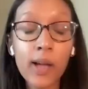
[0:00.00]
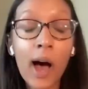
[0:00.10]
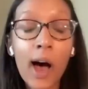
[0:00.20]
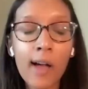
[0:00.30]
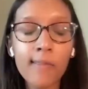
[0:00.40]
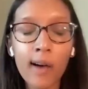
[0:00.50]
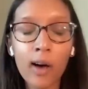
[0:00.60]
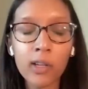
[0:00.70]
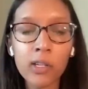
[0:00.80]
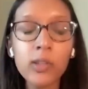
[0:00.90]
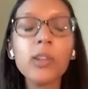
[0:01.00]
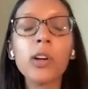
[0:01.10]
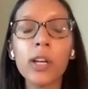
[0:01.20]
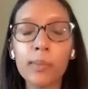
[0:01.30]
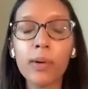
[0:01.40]
be high value,
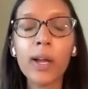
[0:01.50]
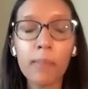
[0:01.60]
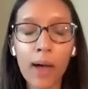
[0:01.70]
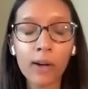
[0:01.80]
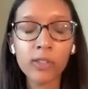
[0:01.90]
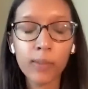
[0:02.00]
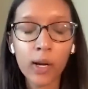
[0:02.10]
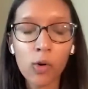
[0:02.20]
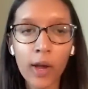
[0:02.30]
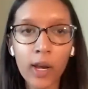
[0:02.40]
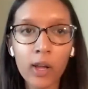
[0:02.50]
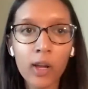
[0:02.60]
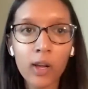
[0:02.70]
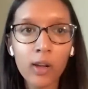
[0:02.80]
you're going to bring it back to Bitcoin.